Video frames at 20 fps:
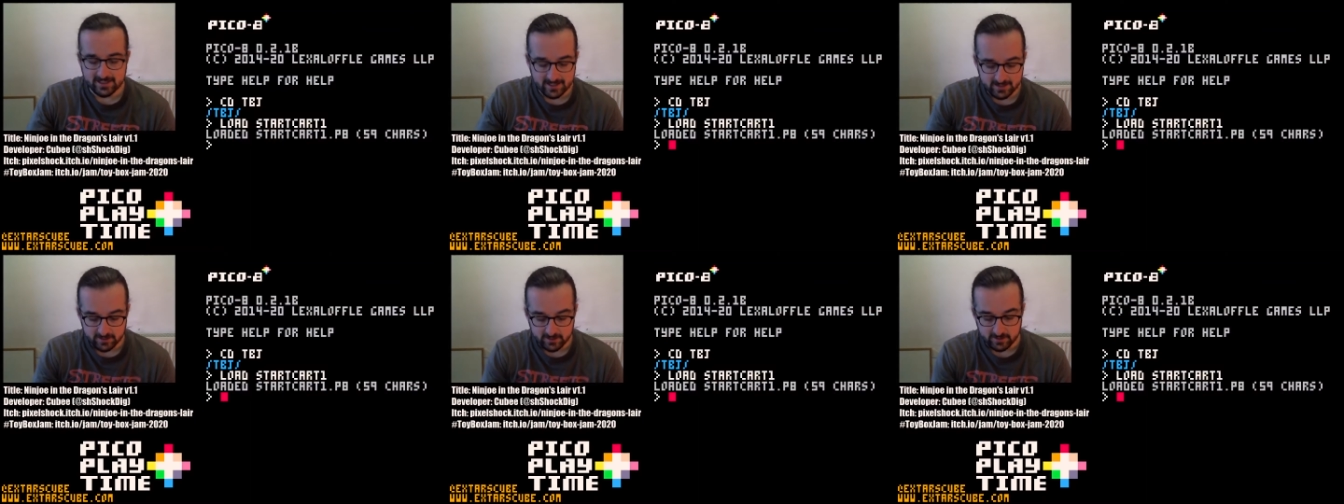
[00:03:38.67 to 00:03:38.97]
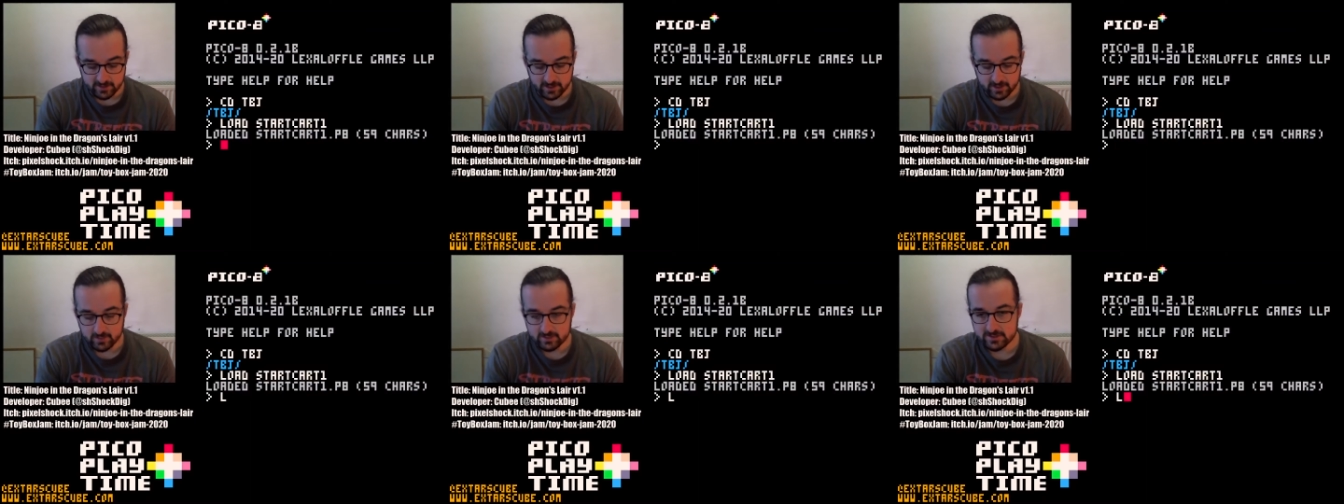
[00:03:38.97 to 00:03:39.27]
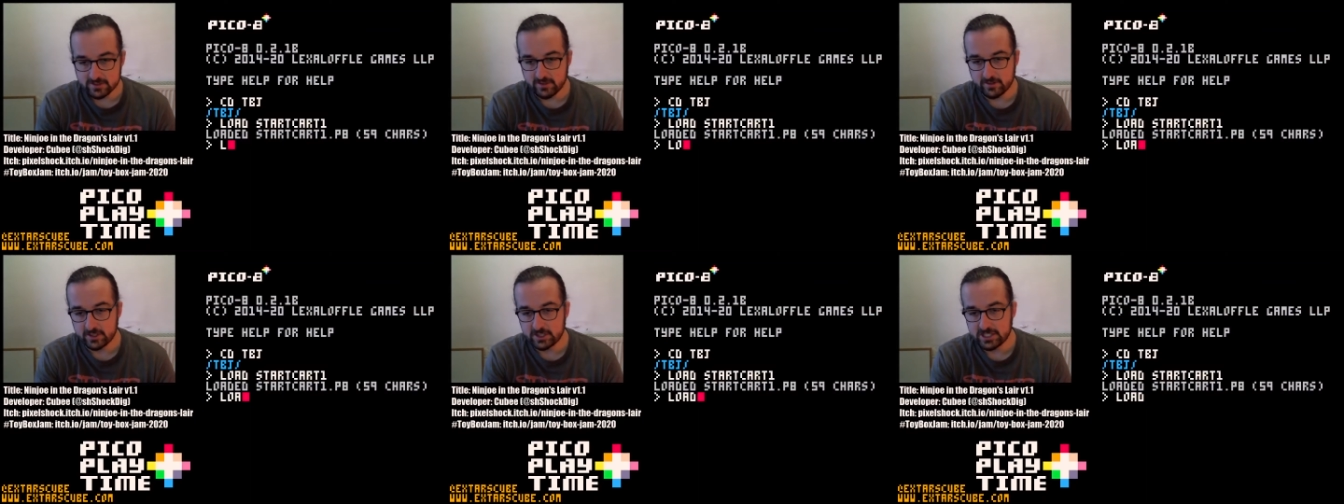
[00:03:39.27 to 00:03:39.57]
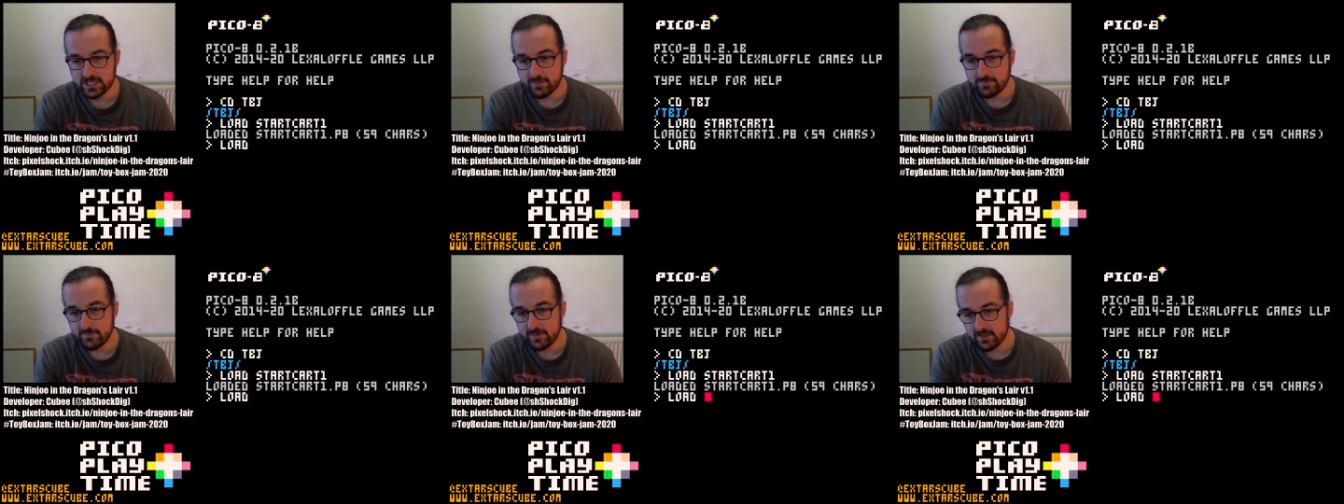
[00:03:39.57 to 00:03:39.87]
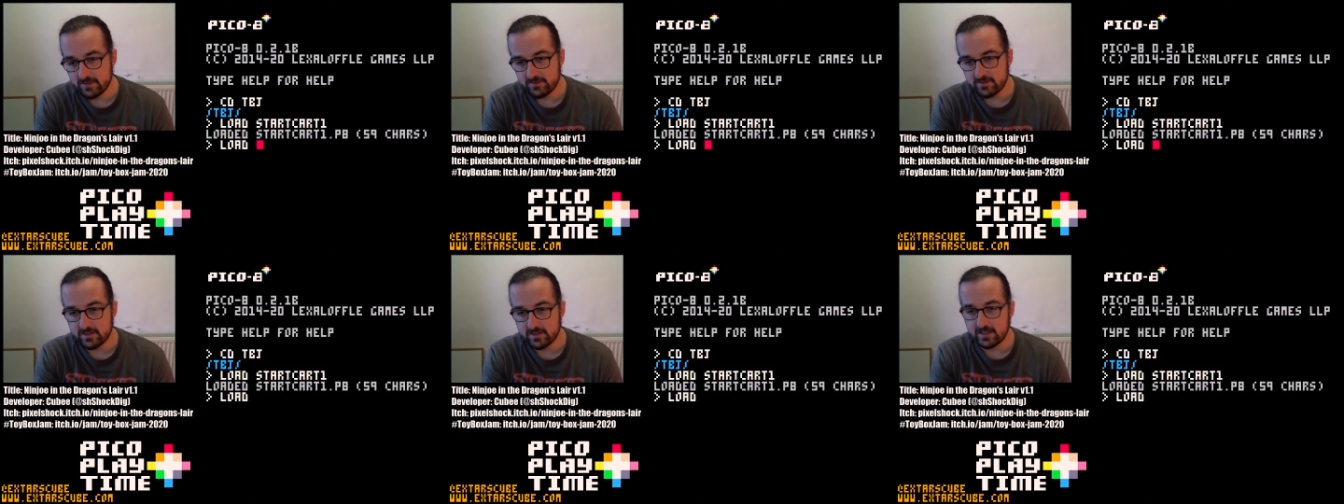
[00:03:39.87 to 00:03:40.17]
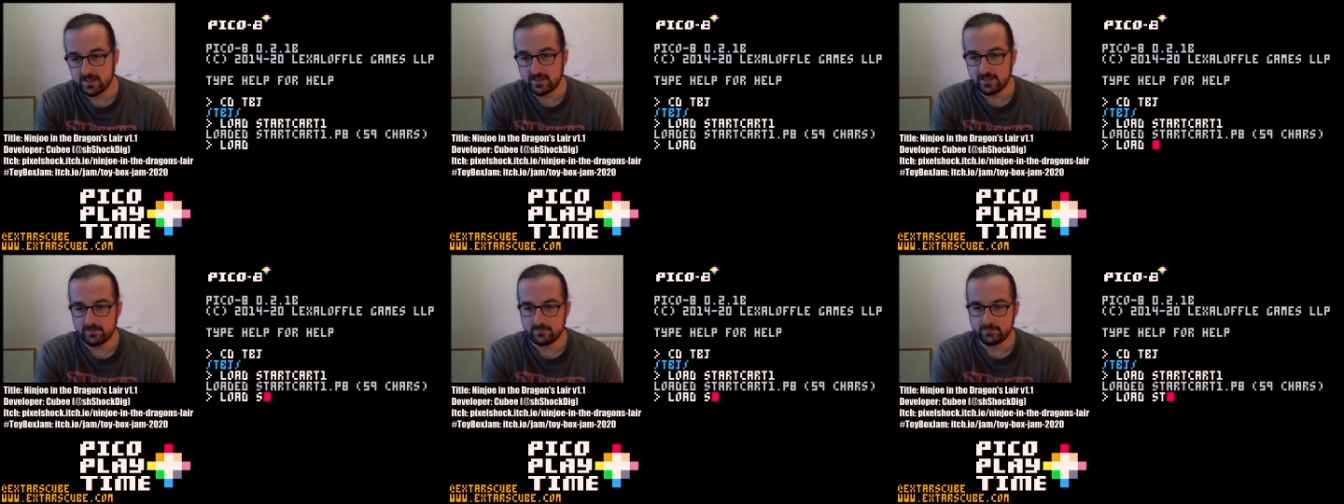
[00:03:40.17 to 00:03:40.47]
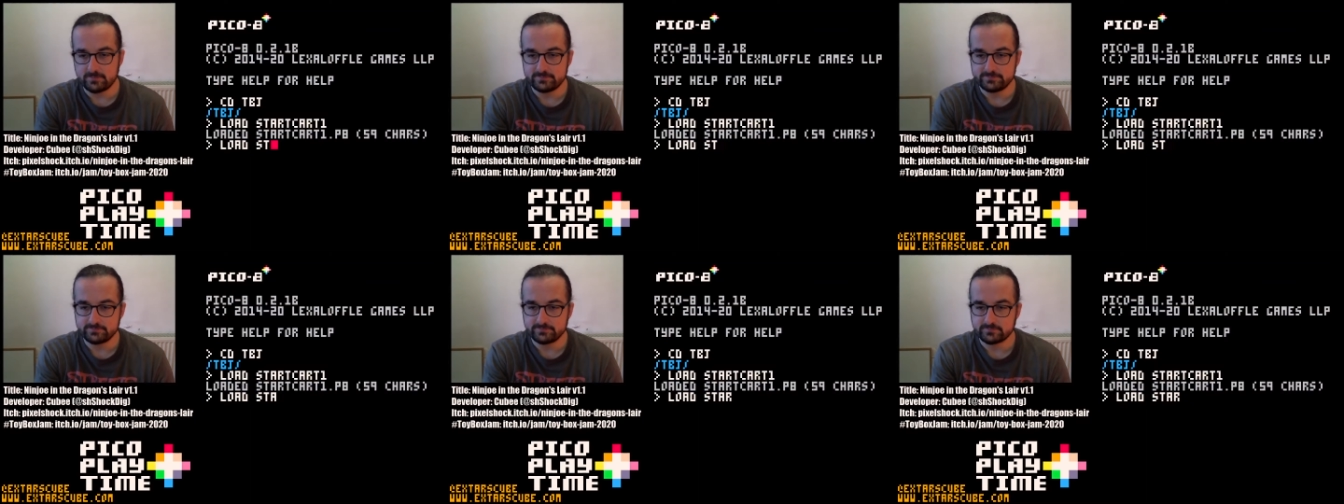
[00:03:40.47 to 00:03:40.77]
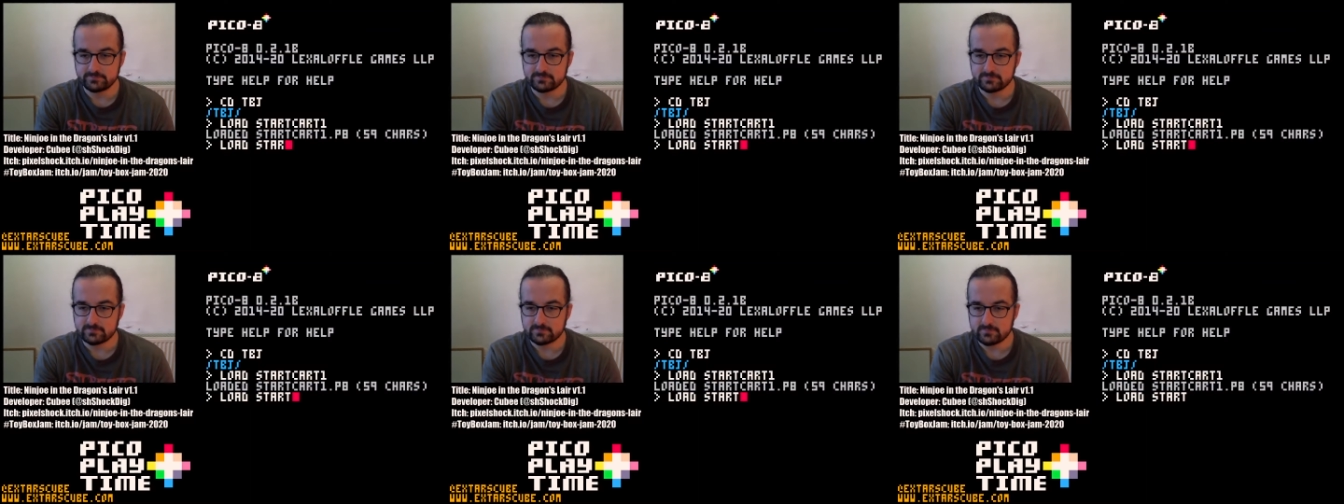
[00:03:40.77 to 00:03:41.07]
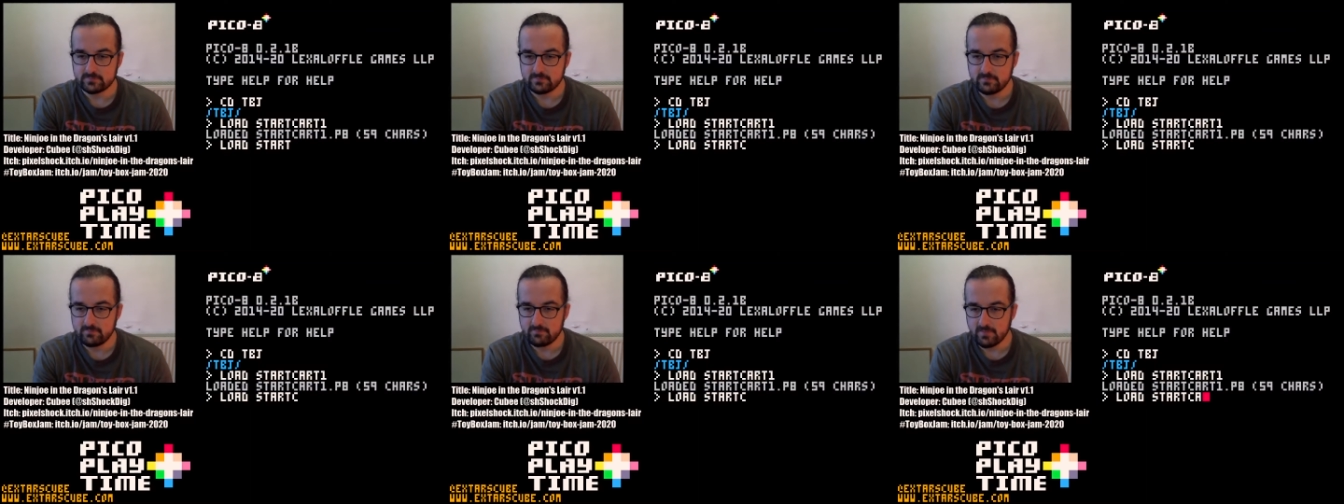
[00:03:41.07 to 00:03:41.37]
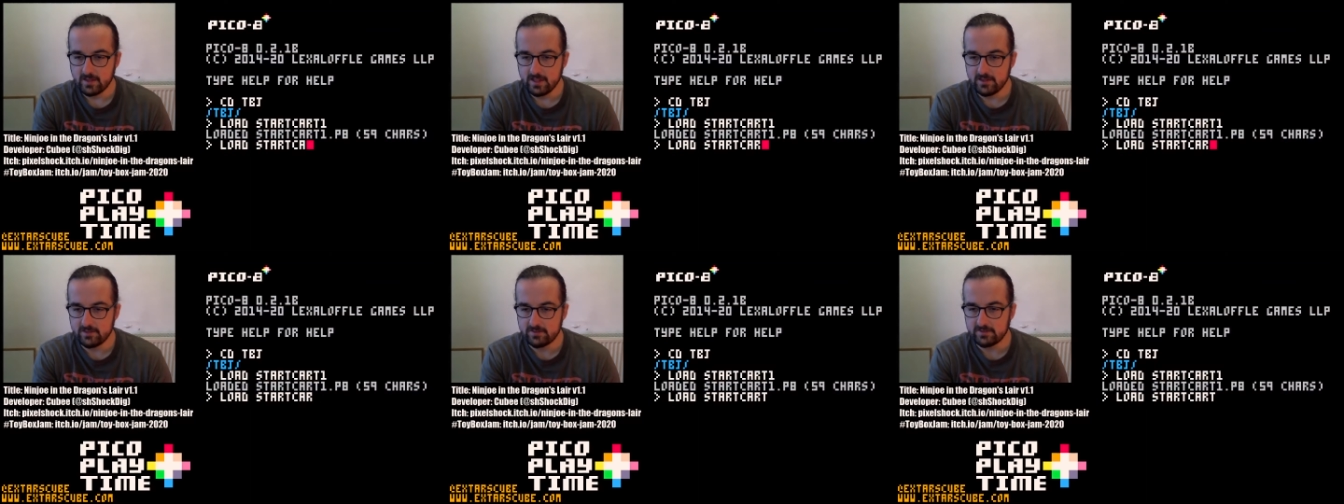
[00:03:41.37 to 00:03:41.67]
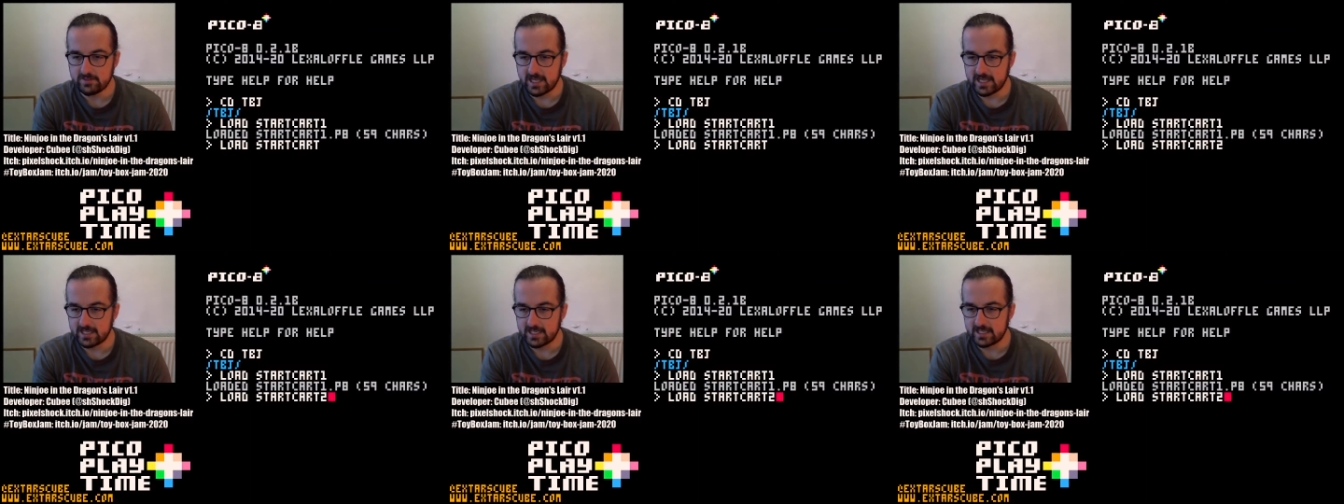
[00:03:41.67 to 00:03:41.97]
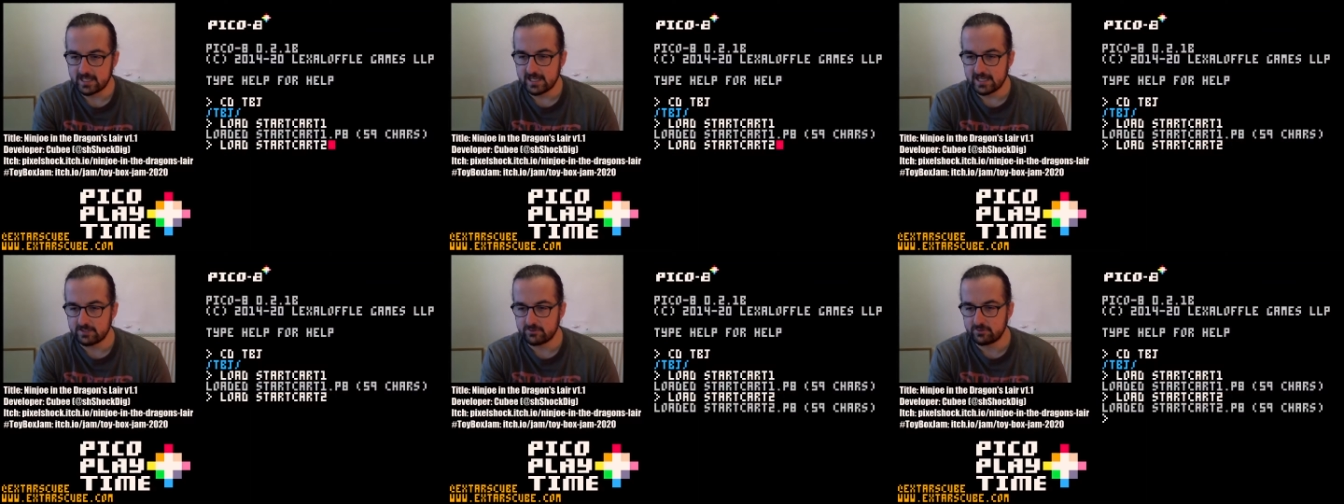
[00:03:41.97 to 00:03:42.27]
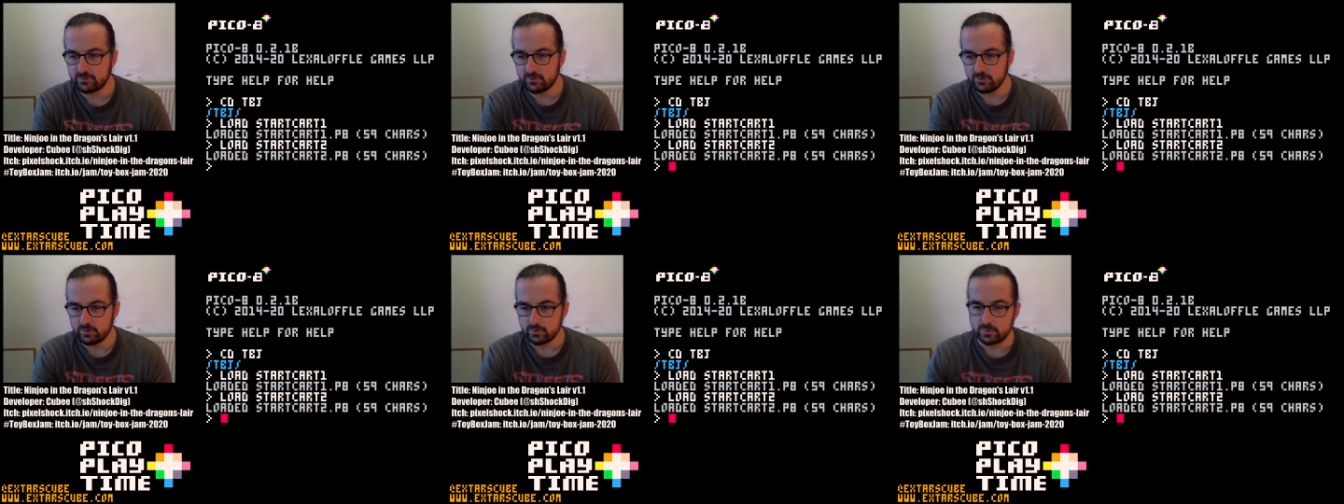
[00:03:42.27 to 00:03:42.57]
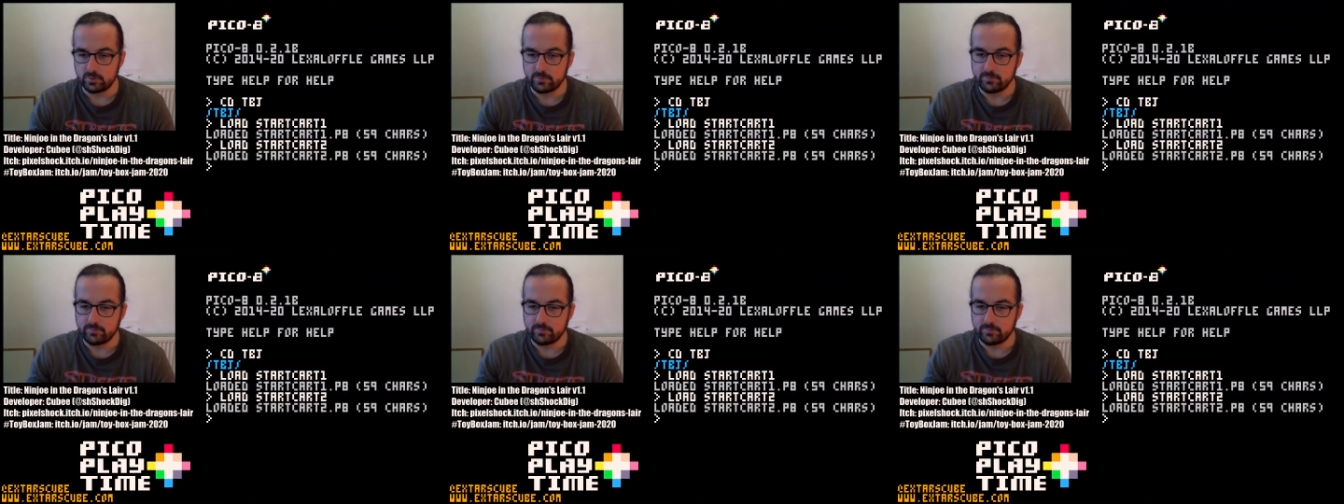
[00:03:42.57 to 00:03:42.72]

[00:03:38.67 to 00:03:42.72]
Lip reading: New to the jam this year is start cart 2.